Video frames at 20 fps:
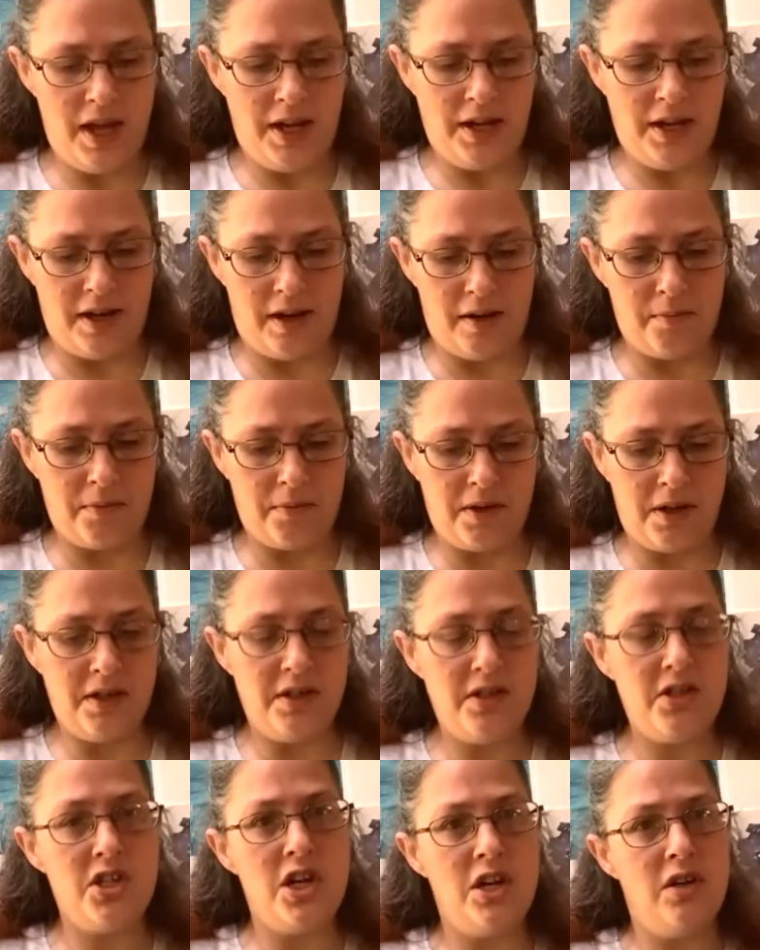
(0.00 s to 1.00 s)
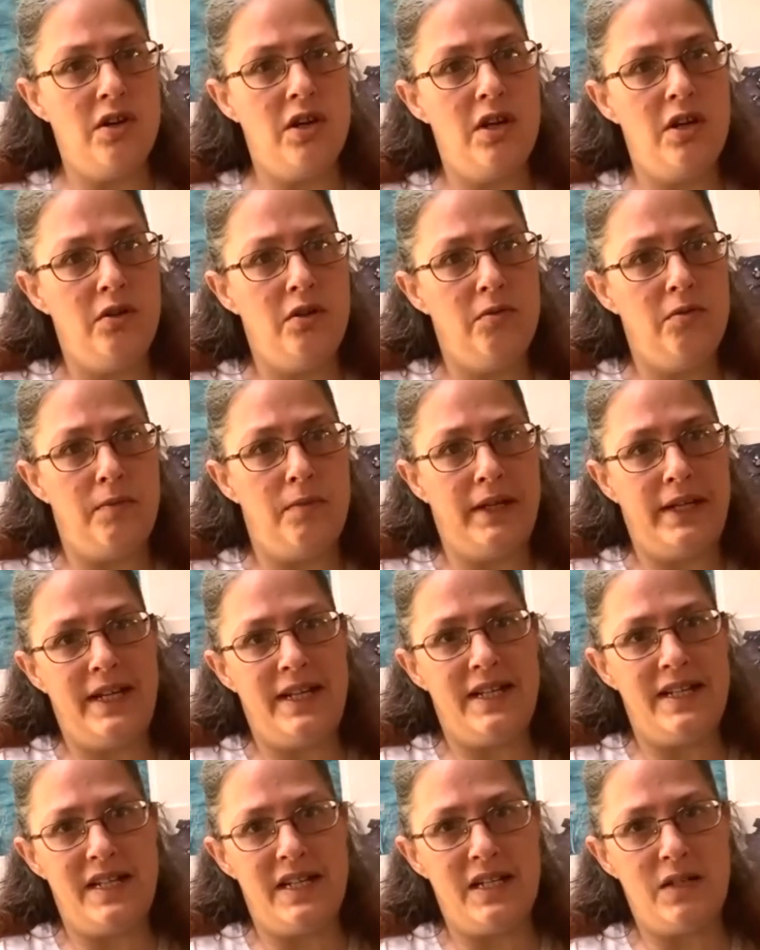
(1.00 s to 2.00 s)
Now I'm going to show you my
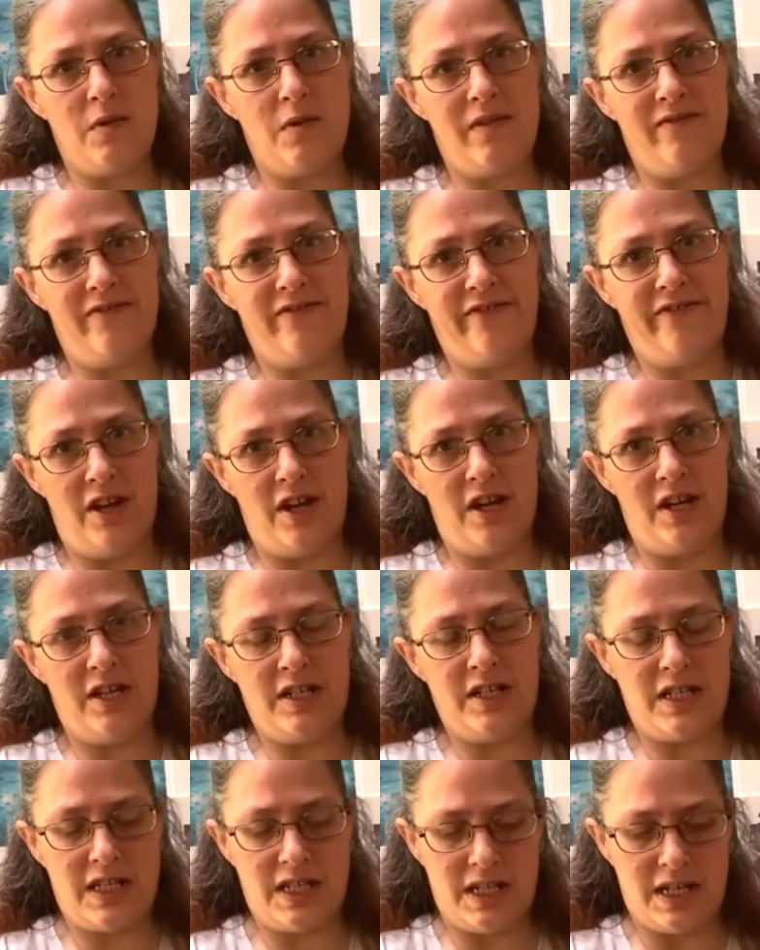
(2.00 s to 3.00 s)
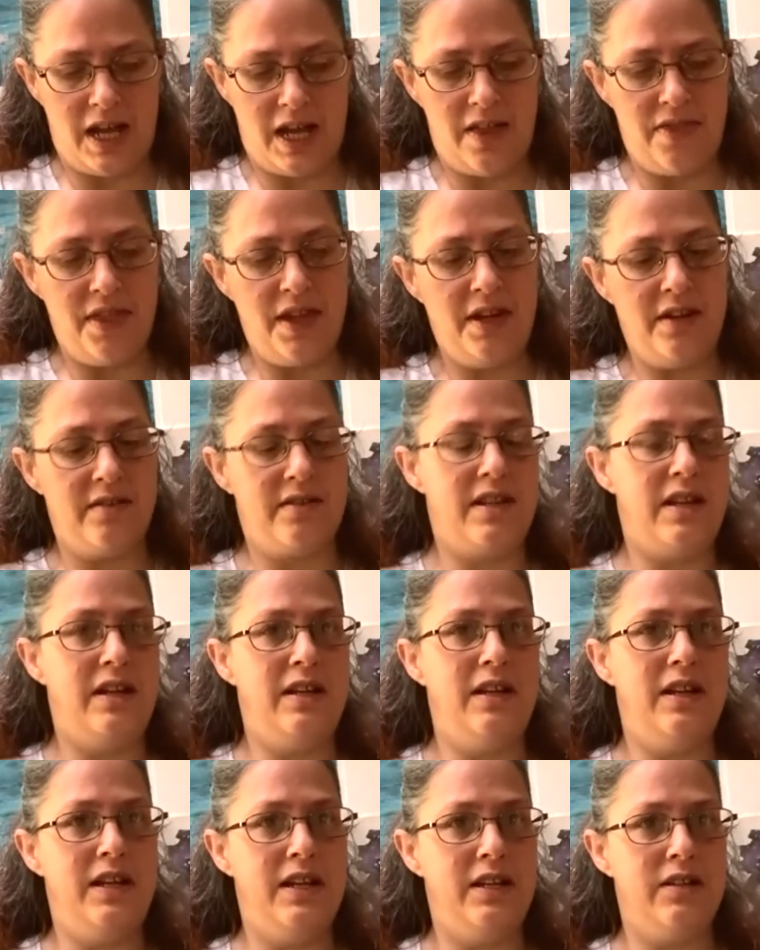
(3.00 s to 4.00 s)
niece's one first, and then I'll tell
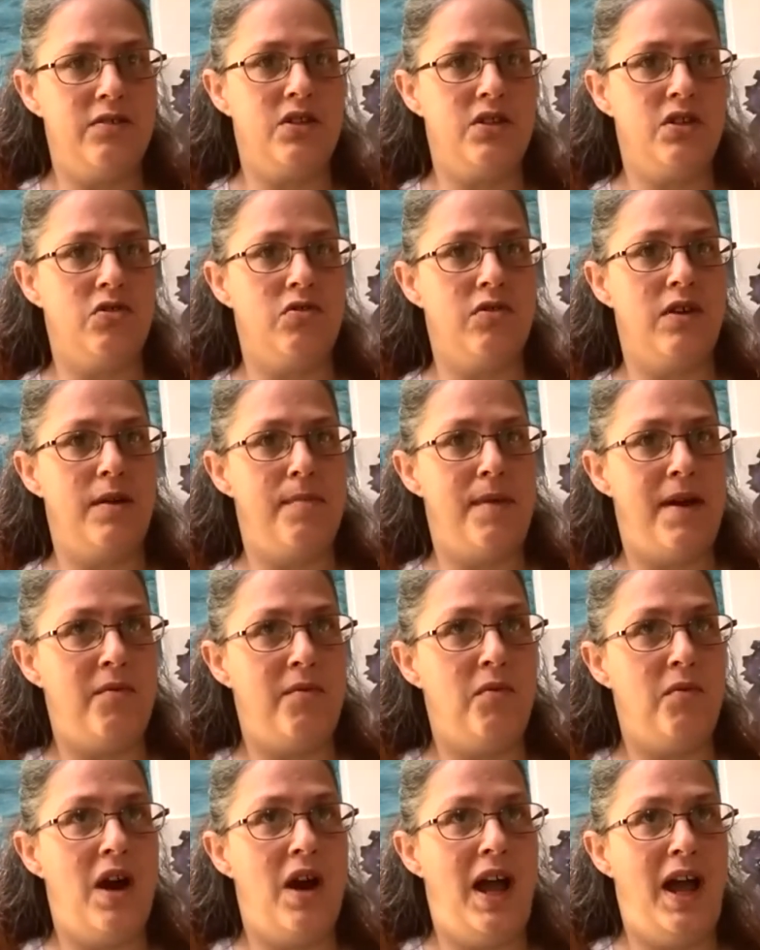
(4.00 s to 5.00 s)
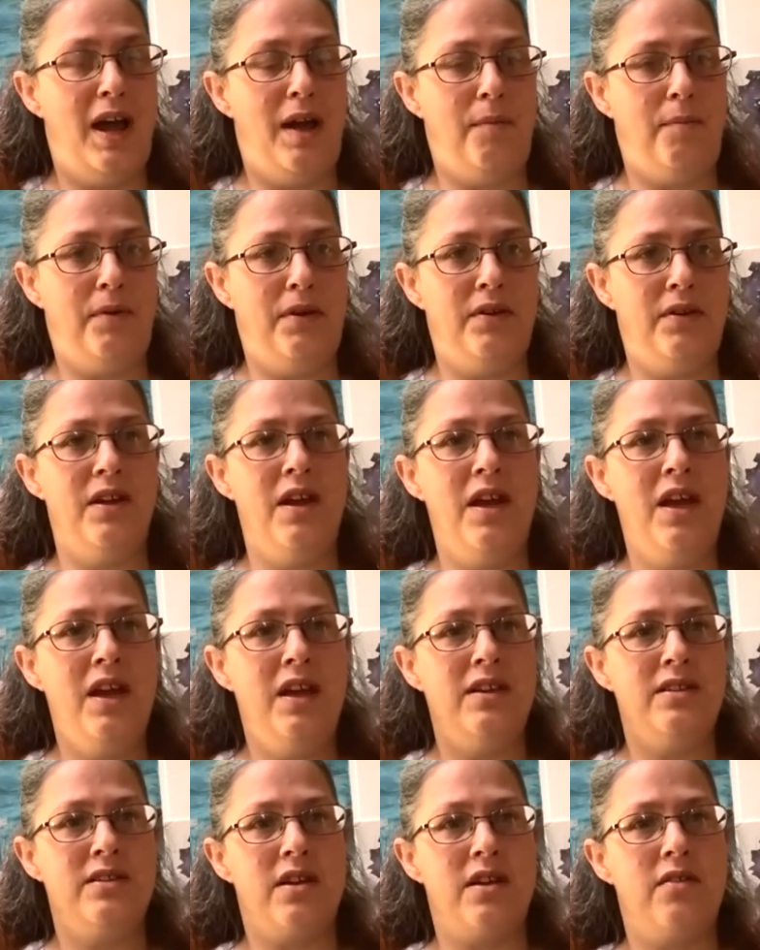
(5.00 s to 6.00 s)
you a little story about what happened.
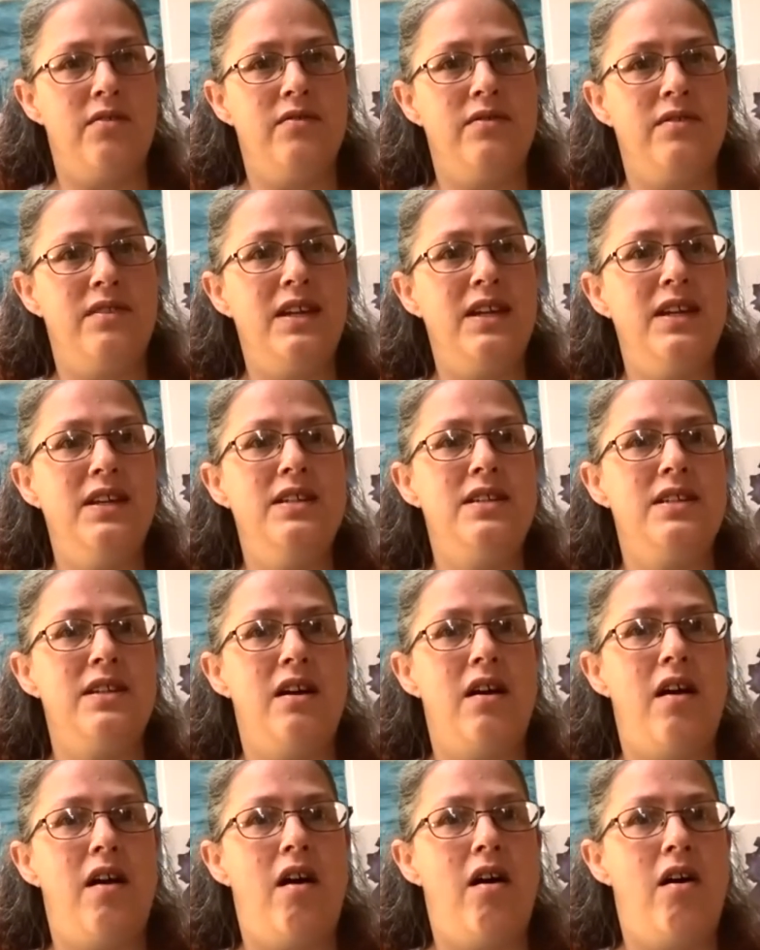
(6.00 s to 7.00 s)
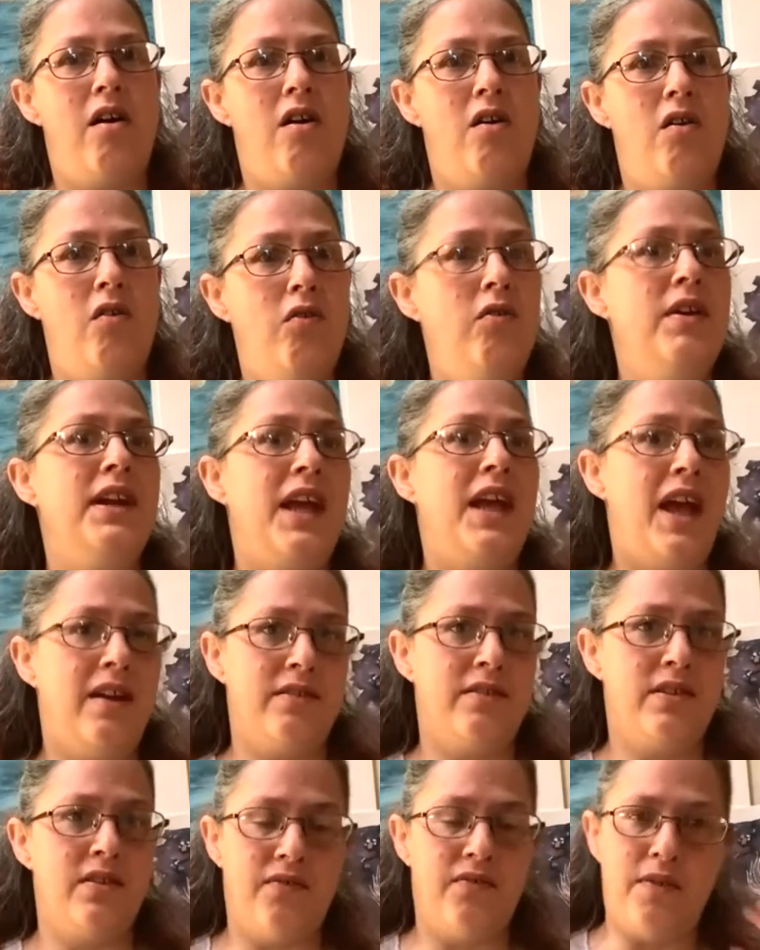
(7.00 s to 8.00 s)
So these are already
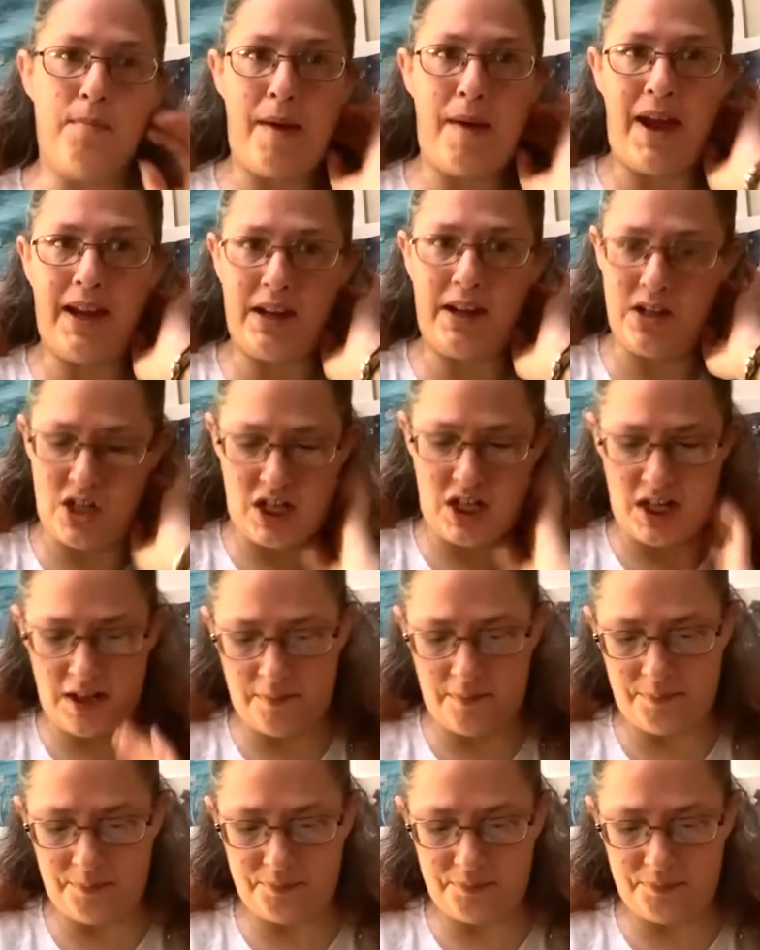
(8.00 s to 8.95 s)
out of the packaging.